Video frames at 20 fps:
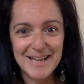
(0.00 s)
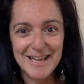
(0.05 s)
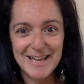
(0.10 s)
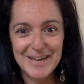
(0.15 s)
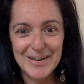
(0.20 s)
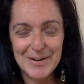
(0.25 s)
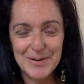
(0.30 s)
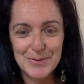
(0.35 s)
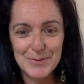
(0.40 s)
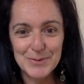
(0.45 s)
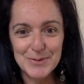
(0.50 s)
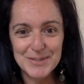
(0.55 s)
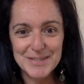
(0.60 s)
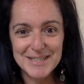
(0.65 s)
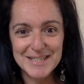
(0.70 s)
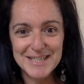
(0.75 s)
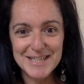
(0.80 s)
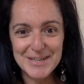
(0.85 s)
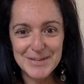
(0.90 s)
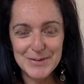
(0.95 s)
and I will
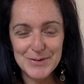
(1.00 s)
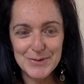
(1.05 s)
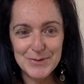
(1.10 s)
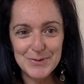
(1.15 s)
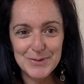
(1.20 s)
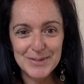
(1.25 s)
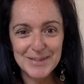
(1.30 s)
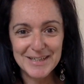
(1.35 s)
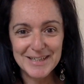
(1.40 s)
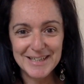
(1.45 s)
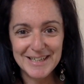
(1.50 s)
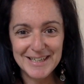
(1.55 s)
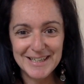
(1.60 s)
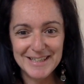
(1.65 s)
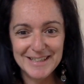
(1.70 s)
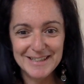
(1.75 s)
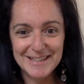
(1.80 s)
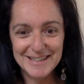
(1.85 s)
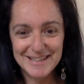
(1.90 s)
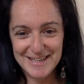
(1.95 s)
see you
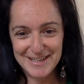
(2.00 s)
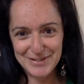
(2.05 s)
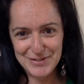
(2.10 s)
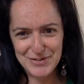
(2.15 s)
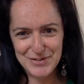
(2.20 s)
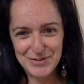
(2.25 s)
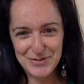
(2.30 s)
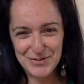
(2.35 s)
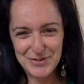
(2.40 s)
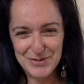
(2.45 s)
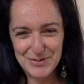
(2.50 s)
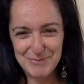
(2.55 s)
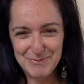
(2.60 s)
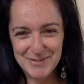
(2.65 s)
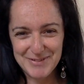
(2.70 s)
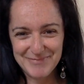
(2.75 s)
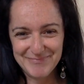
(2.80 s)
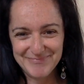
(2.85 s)
in the next YouTube.